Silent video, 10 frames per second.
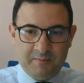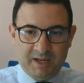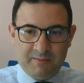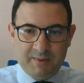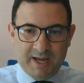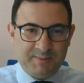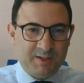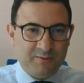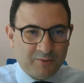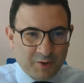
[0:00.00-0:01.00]
make me
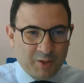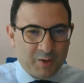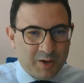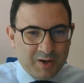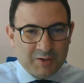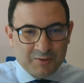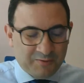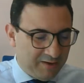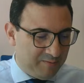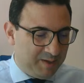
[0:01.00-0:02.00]
absent for 3 to
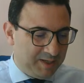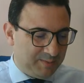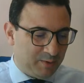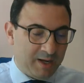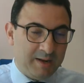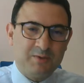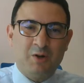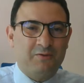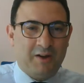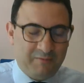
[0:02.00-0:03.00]
5 minutes, perhaps
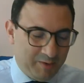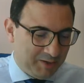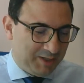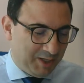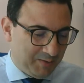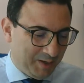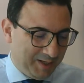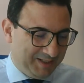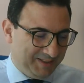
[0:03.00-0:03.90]
not 5 minutes anyway,